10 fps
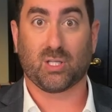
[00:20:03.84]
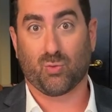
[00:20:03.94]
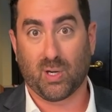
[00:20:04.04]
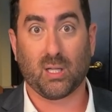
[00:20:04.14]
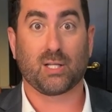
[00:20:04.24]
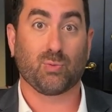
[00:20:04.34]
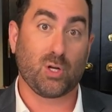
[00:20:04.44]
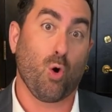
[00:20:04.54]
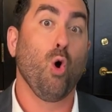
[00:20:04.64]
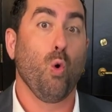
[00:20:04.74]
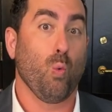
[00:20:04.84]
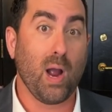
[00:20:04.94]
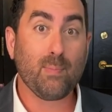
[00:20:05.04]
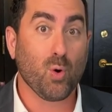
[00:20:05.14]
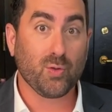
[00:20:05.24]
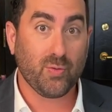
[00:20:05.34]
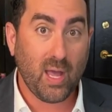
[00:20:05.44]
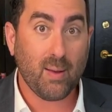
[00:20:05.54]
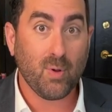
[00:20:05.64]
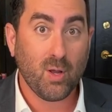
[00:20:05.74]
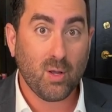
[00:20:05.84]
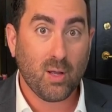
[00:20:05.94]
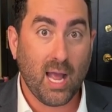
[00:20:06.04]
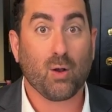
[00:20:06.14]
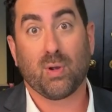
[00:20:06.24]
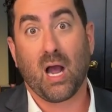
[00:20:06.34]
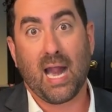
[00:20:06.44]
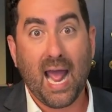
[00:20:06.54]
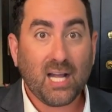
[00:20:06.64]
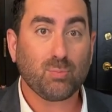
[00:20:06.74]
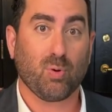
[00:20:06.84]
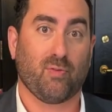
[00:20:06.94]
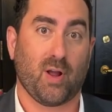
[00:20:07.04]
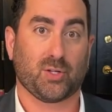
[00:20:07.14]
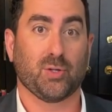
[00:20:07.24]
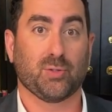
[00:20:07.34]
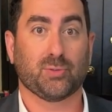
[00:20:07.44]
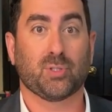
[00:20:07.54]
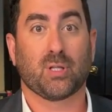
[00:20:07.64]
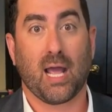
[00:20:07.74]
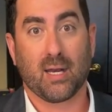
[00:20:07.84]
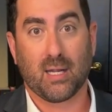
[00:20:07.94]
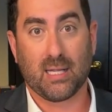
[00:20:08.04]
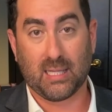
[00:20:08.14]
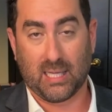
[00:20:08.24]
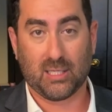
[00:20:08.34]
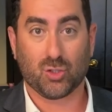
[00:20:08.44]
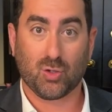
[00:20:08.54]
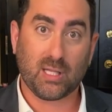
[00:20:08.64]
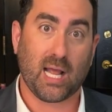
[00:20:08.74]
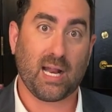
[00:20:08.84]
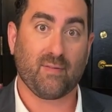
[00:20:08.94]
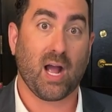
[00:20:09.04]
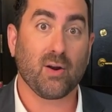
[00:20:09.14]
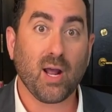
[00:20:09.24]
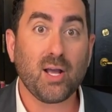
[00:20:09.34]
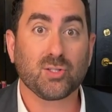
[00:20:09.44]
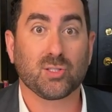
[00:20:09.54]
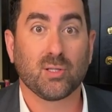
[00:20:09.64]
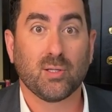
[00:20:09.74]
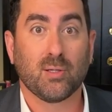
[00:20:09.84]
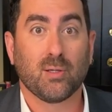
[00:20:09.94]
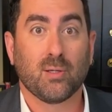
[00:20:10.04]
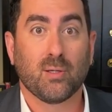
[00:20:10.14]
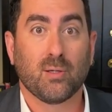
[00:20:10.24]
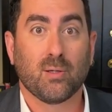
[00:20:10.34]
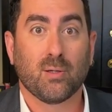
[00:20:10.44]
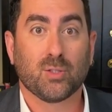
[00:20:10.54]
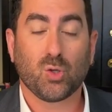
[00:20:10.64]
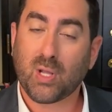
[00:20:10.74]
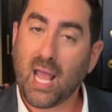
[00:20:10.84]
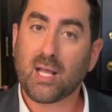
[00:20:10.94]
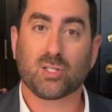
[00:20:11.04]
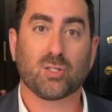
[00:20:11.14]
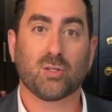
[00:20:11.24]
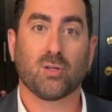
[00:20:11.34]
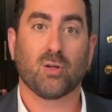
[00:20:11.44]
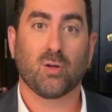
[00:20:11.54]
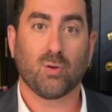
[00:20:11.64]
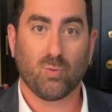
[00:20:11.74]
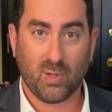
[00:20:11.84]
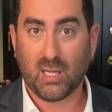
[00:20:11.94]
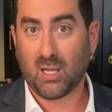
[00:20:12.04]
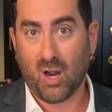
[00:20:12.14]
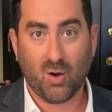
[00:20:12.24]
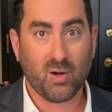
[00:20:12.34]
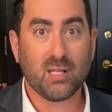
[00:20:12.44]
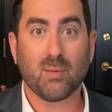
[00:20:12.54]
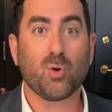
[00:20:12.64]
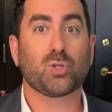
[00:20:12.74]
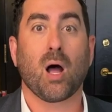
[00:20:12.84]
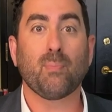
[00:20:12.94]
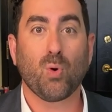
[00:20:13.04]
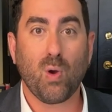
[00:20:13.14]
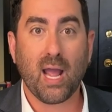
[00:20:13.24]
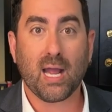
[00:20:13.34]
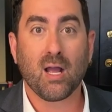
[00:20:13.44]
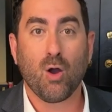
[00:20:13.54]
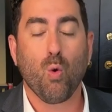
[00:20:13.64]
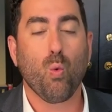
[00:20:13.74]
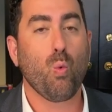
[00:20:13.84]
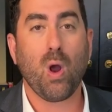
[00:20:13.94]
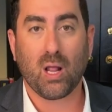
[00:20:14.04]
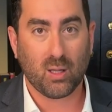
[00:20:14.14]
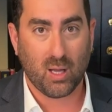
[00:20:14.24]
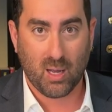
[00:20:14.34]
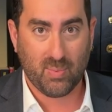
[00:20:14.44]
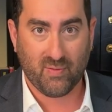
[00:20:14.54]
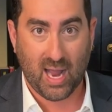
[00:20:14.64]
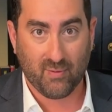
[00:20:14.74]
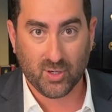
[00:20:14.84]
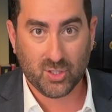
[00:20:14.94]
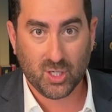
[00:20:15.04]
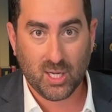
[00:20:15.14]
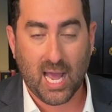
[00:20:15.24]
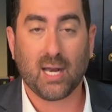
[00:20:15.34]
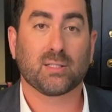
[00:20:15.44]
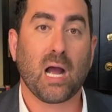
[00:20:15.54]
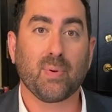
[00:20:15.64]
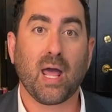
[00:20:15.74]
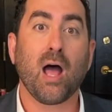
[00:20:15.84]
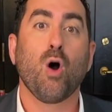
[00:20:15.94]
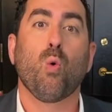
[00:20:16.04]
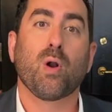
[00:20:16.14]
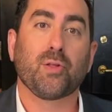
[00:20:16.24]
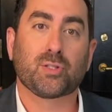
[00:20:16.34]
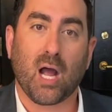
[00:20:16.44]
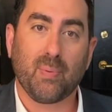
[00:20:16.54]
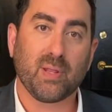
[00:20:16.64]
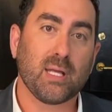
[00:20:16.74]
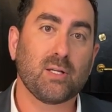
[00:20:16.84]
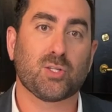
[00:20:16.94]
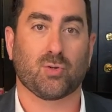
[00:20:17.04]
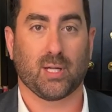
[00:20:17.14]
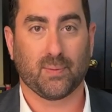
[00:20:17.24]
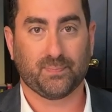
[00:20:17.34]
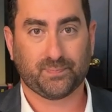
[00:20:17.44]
us and realize we know way more than them. Heck, we got ex-professionals that in the industry that have hired us. So yes, we are in the most humble way, well above average. And on top of that, one of the top in the industry.